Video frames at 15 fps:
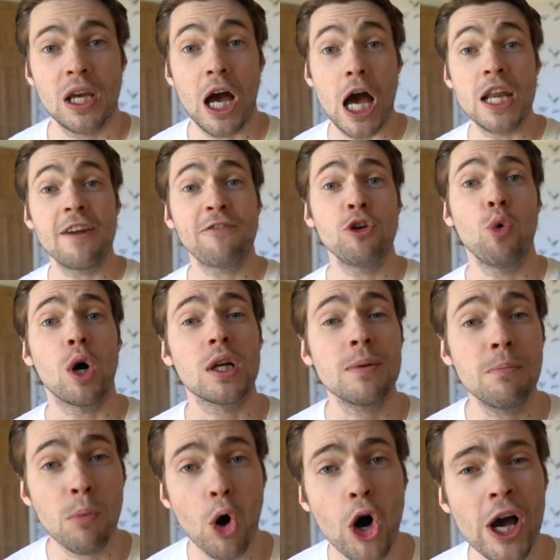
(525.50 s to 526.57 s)
And if you
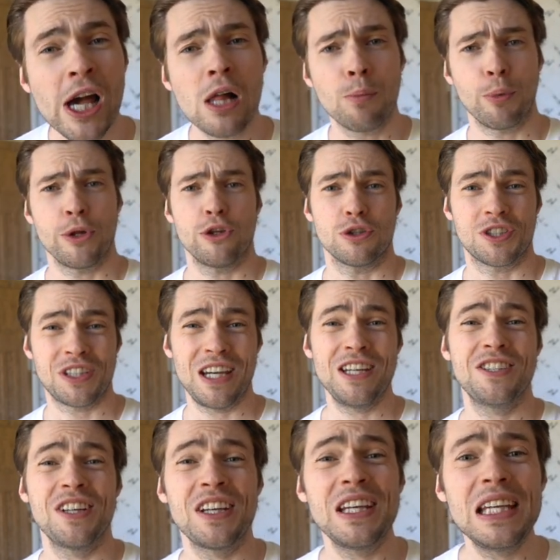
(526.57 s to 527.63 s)
want more help with your
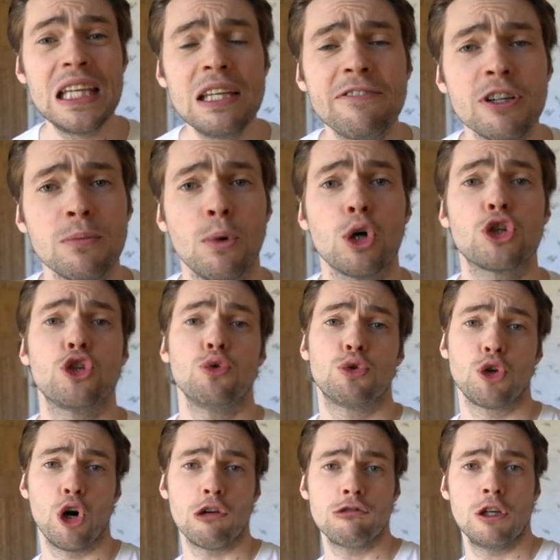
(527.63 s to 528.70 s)
skating, even more
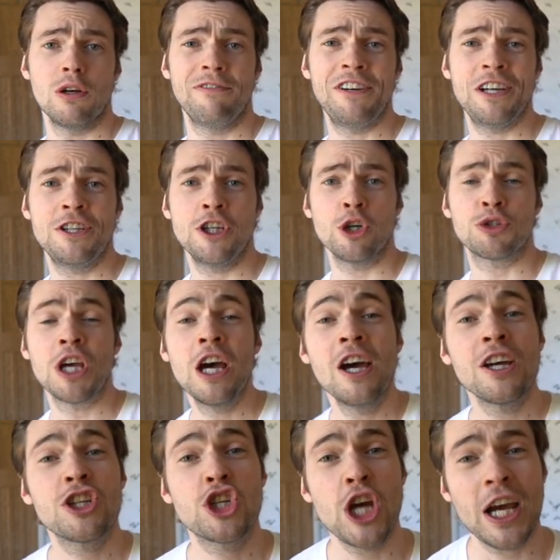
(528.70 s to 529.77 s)
tutorial videos,
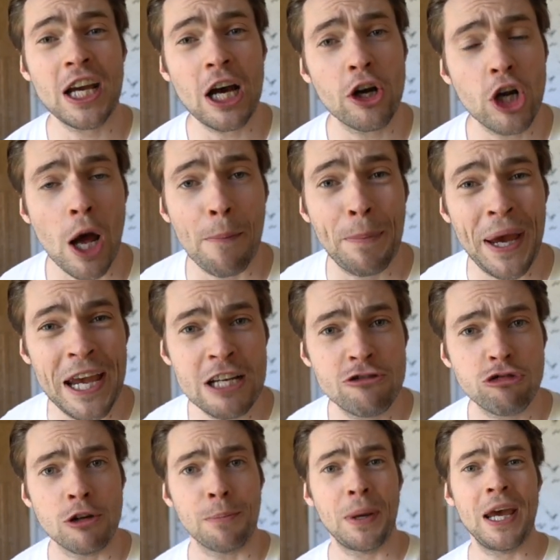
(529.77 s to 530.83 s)
check out our
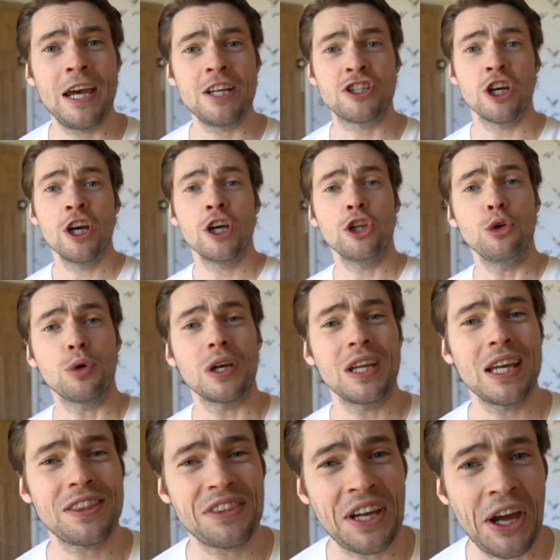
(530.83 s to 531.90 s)
Patreon page. You can
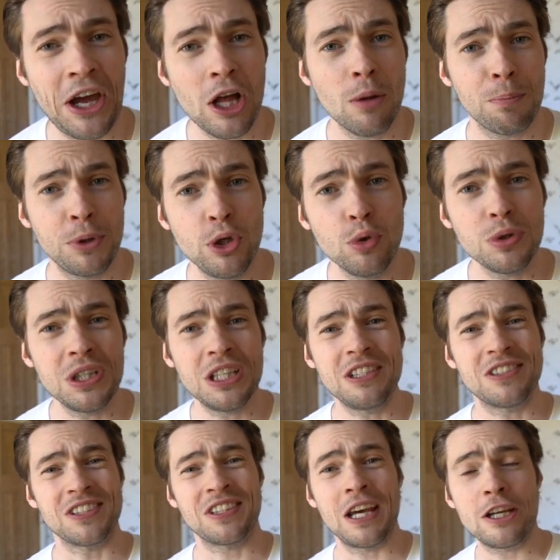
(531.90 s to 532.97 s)
get the help you
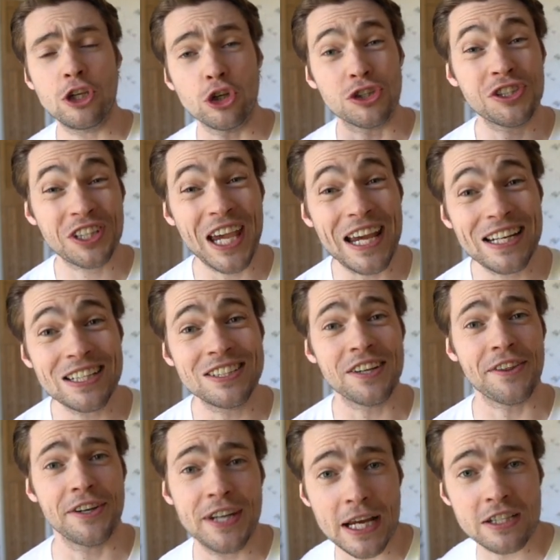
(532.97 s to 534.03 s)
need to take your skating to
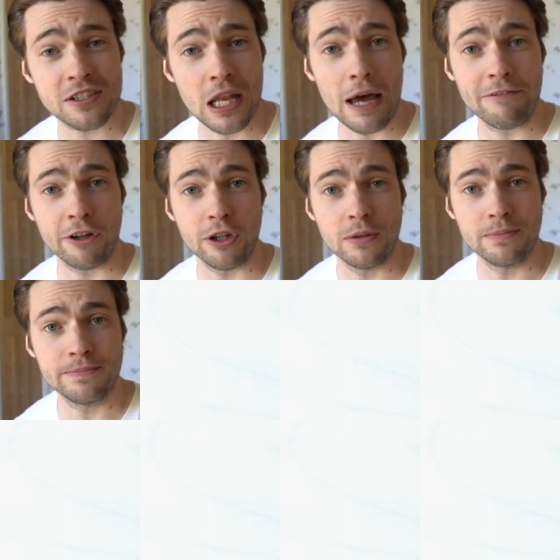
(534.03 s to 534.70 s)
the next level.